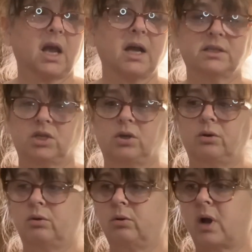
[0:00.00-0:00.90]
I
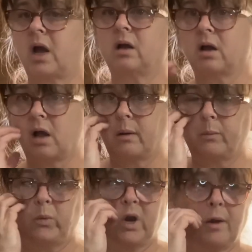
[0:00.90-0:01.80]
do,
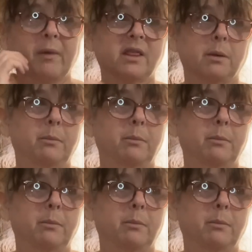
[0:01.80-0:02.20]
when I'm at the